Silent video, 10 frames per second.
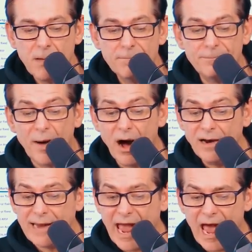
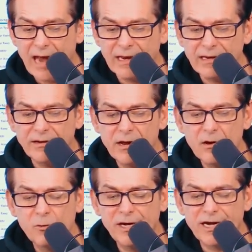But added,
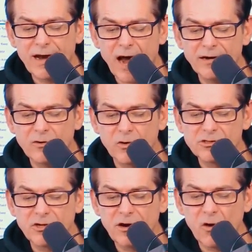we cannot
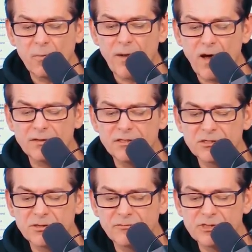endorse a narrow
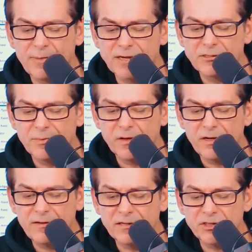politics of
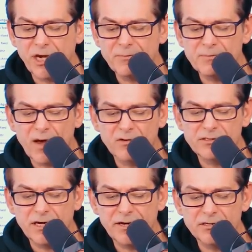respectability that shames
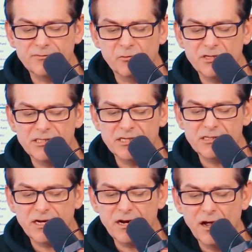Palestinians for
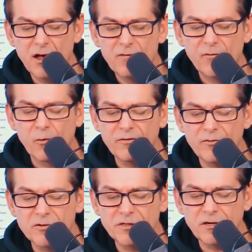resisting, for
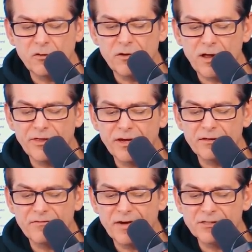refusing to do nothing in
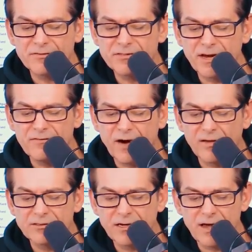the face of state
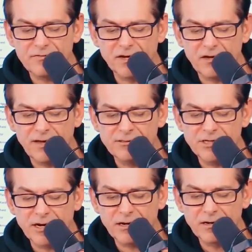violence and ethnic
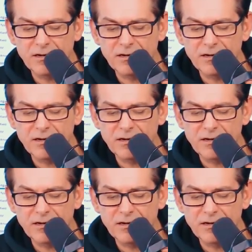cleansing.